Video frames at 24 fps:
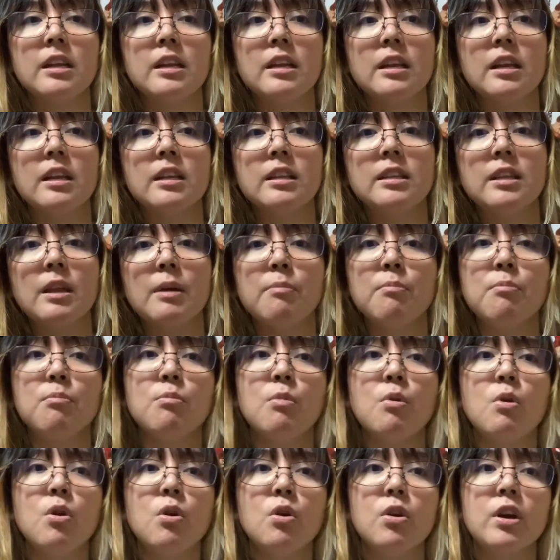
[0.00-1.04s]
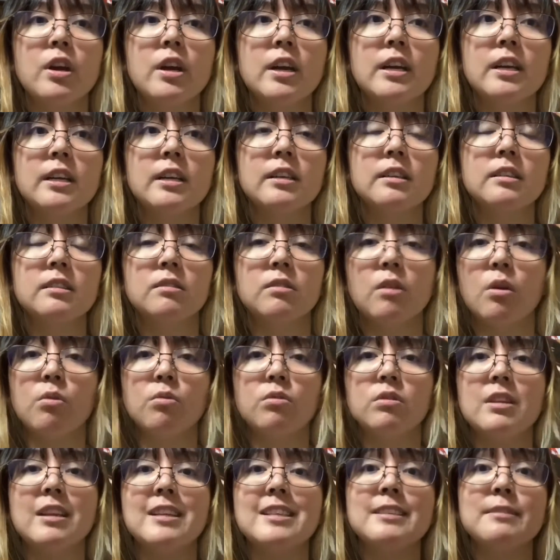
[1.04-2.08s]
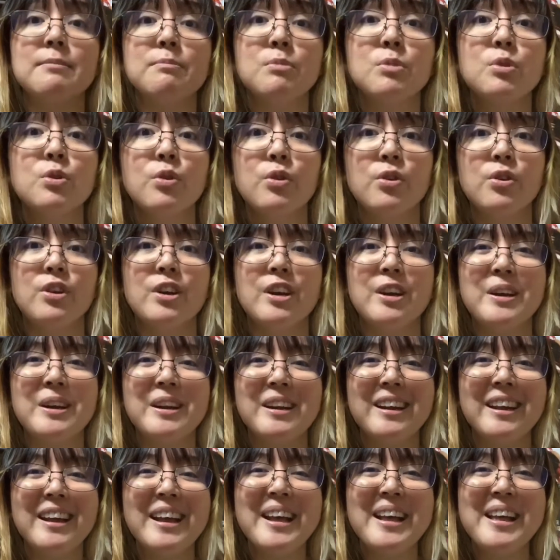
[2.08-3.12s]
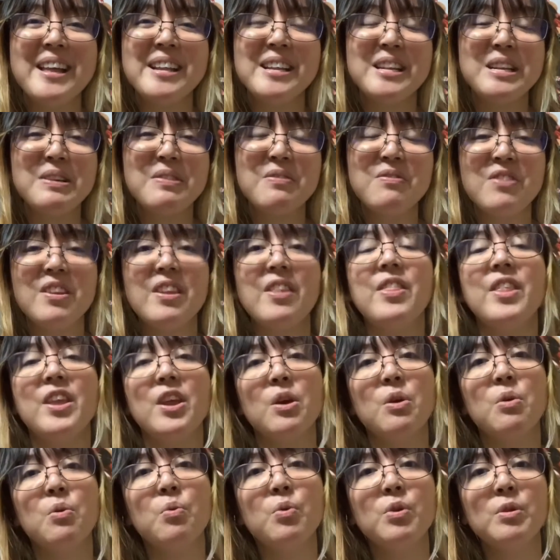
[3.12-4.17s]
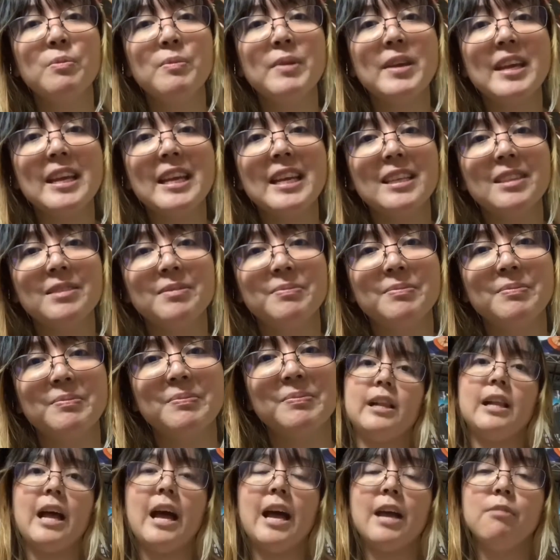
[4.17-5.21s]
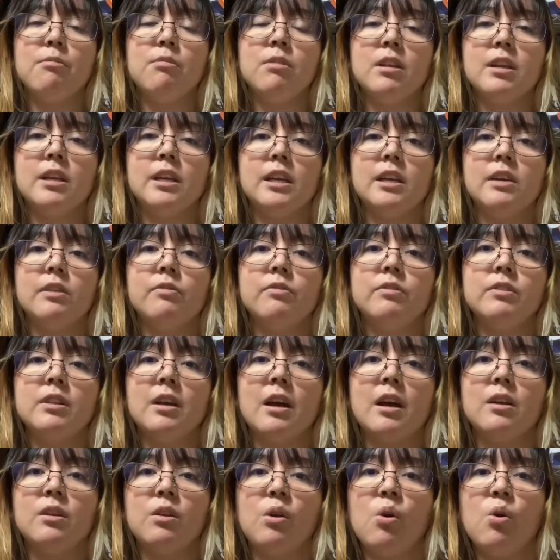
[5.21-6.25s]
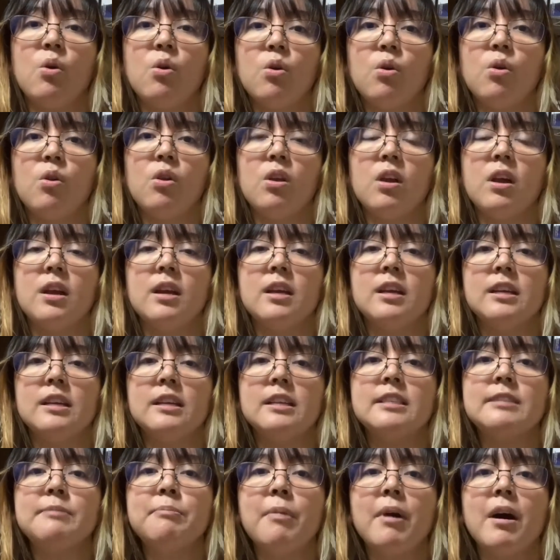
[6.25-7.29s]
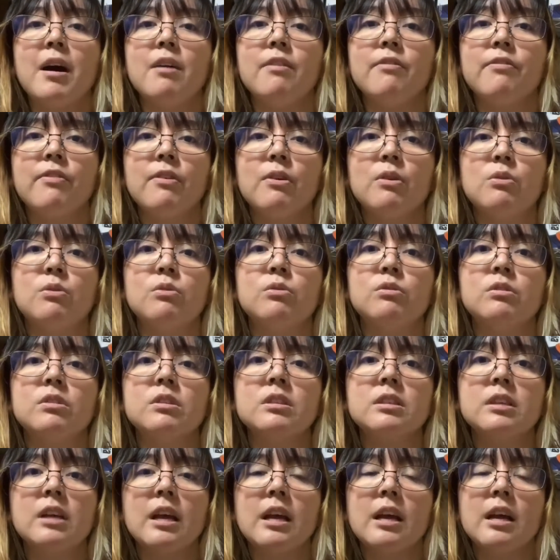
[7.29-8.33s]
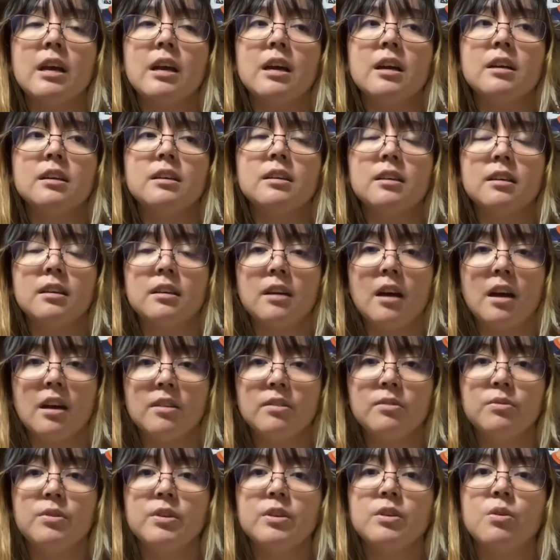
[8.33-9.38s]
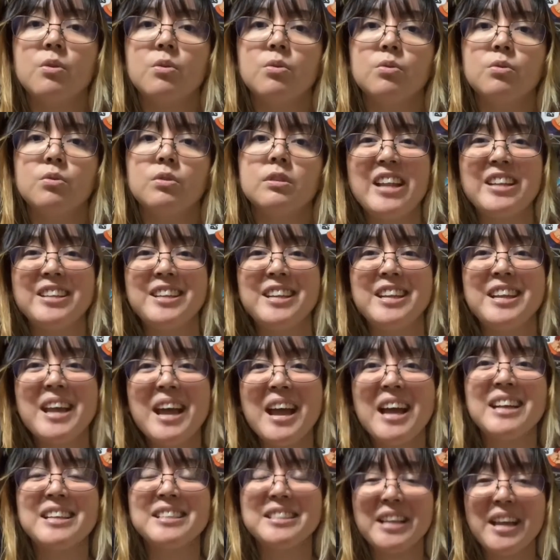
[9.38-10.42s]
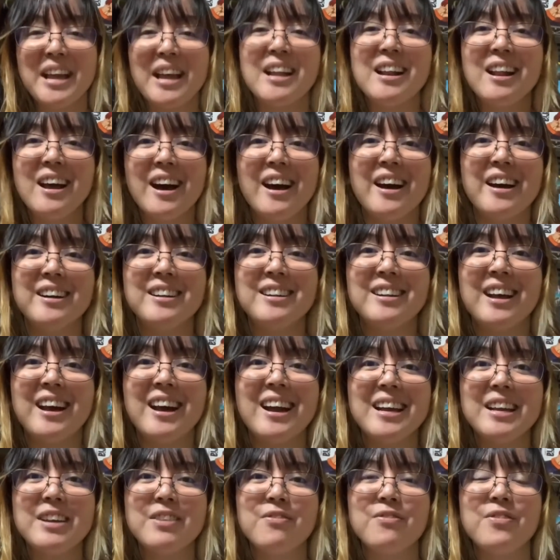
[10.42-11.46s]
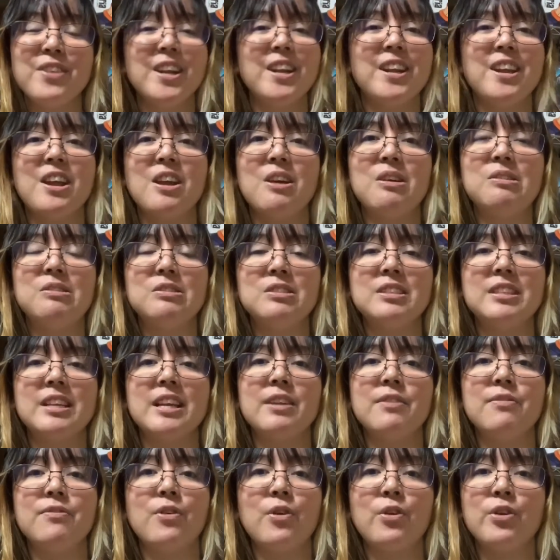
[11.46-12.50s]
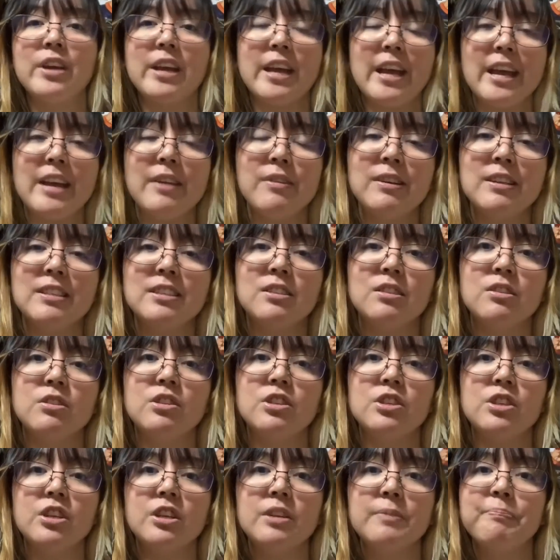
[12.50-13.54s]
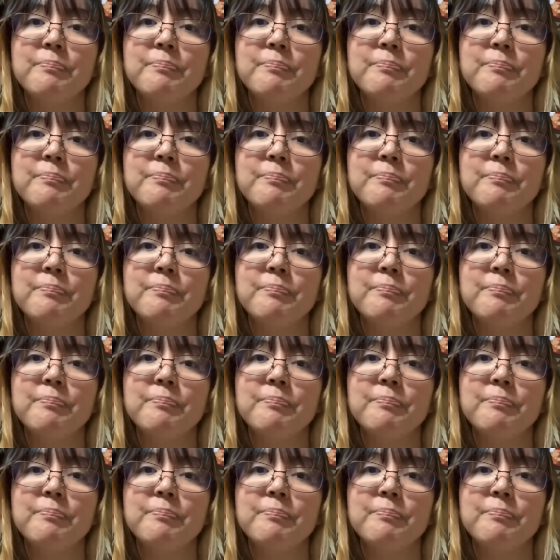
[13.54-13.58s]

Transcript: the more, no, the smoother the video will be. I believe not all smartphones can record DSLR like videos in 4K resolution